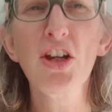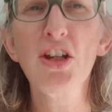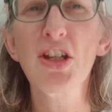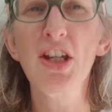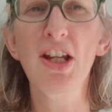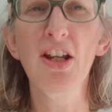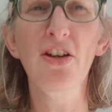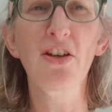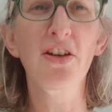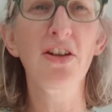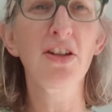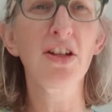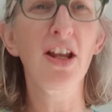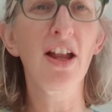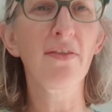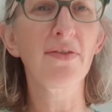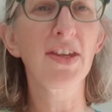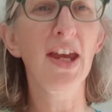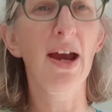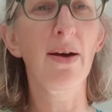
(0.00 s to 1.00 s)
She
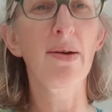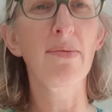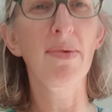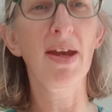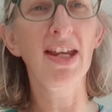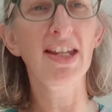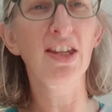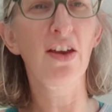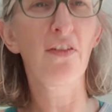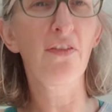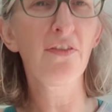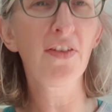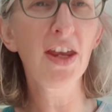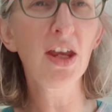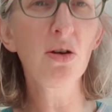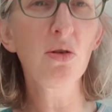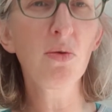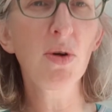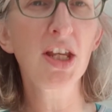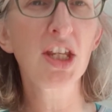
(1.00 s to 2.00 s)
loves how it makes her
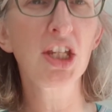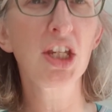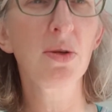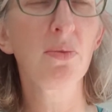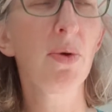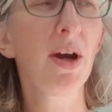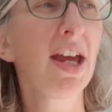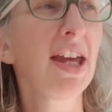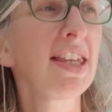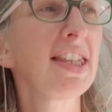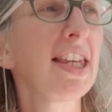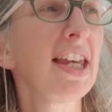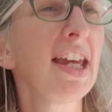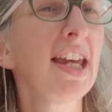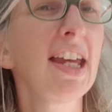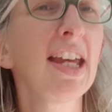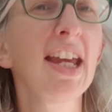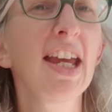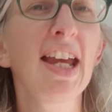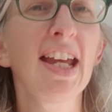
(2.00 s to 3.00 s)
feel when she wears it.